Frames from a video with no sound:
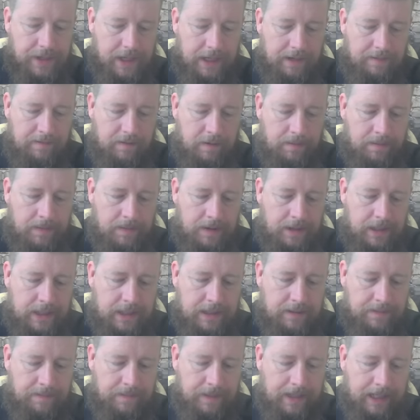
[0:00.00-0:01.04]
it
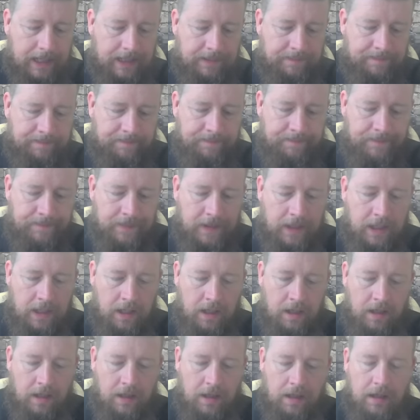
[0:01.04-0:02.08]
reminded me
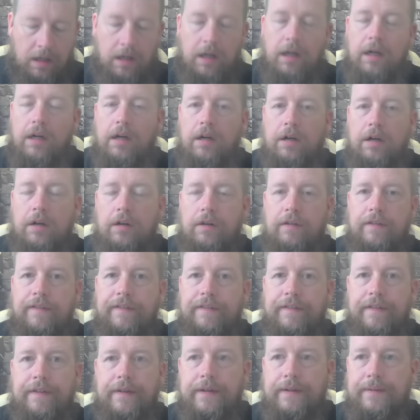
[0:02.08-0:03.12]

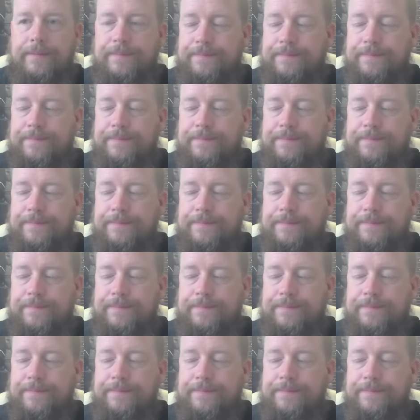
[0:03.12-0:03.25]
of...